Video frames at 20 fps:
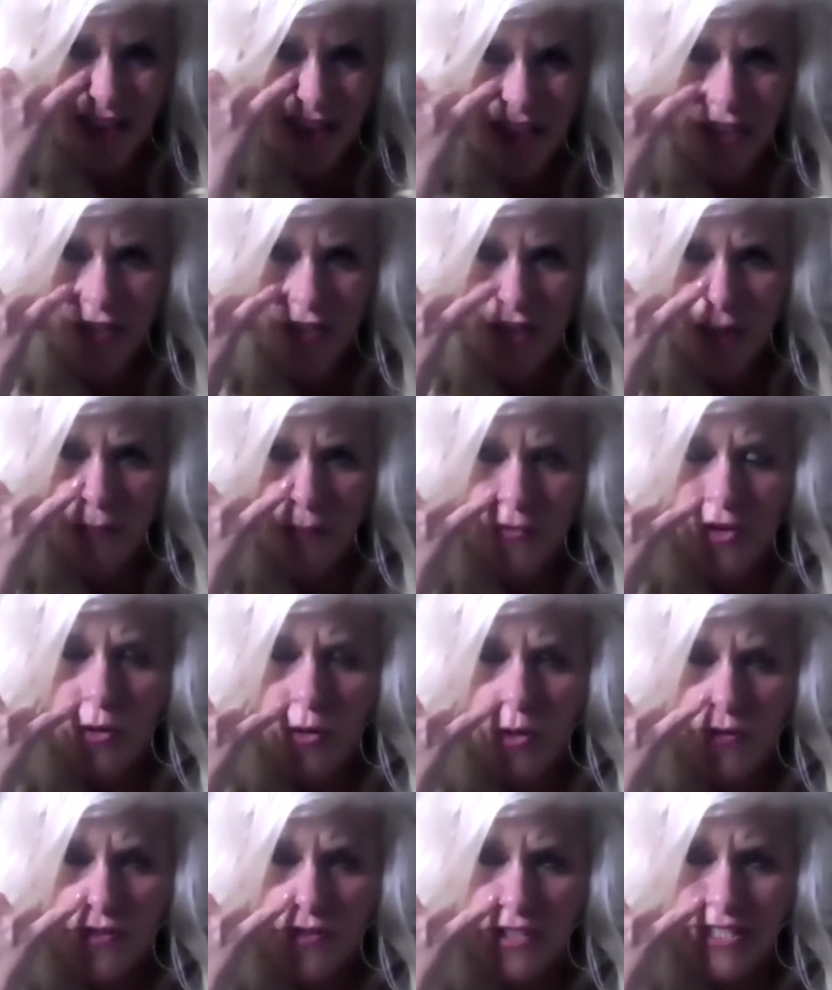can you come
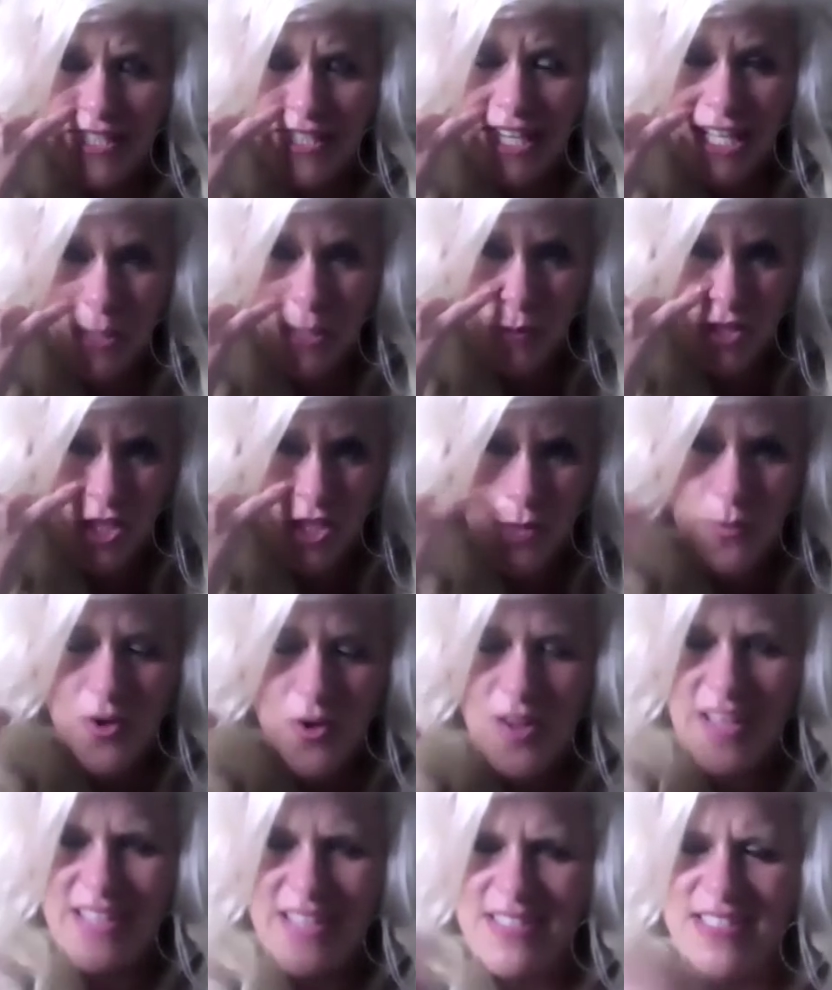forward for a second? Would you
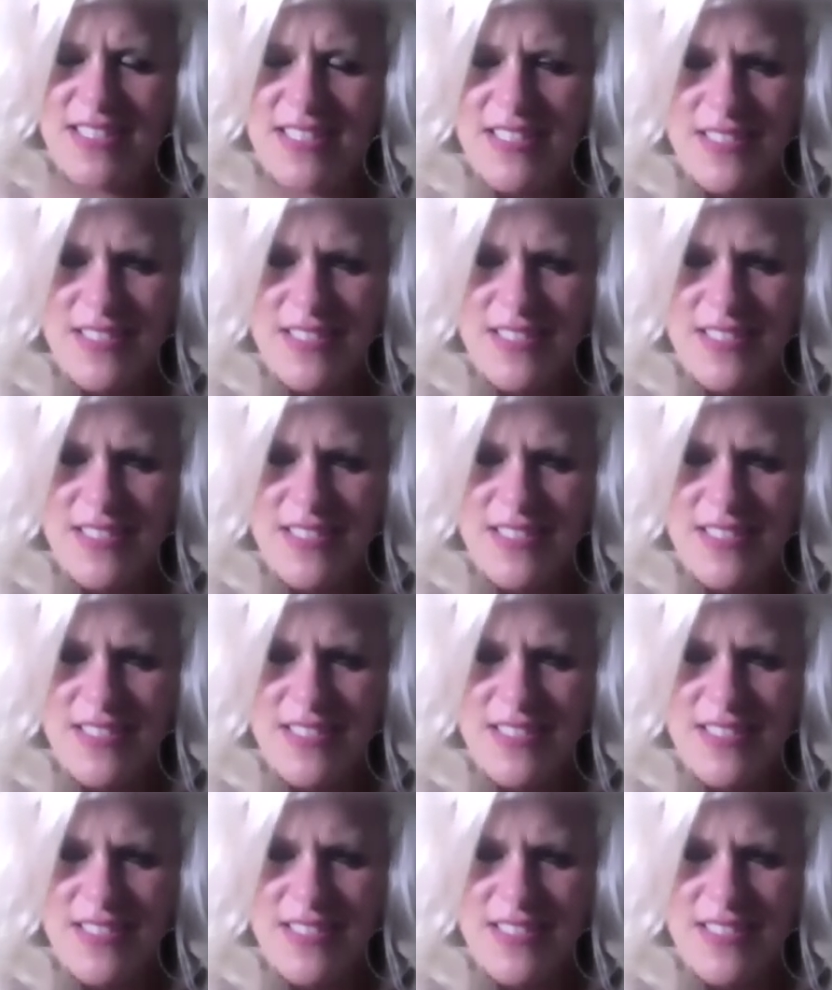mind?